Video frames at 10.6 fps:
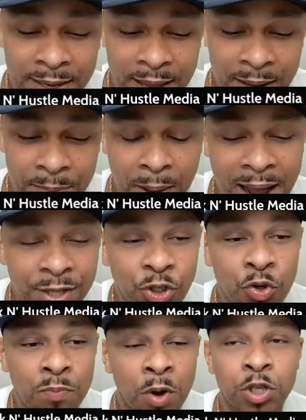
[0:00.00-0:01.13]
And mind
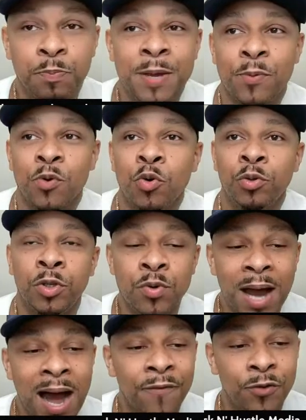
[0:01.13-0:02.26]
you, most people who do
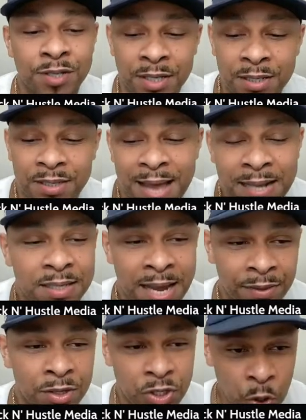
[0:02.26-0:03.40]
conferences, that's
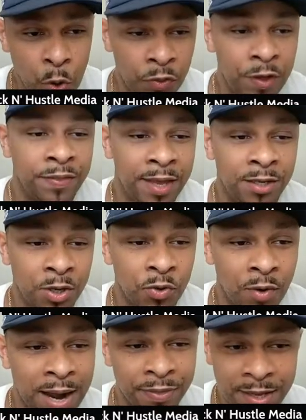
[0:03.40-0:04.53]
like the sole thing they do,
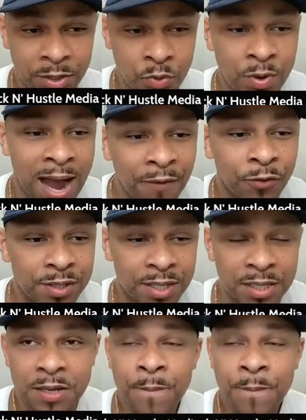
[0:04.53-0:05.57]
right? They do conferences.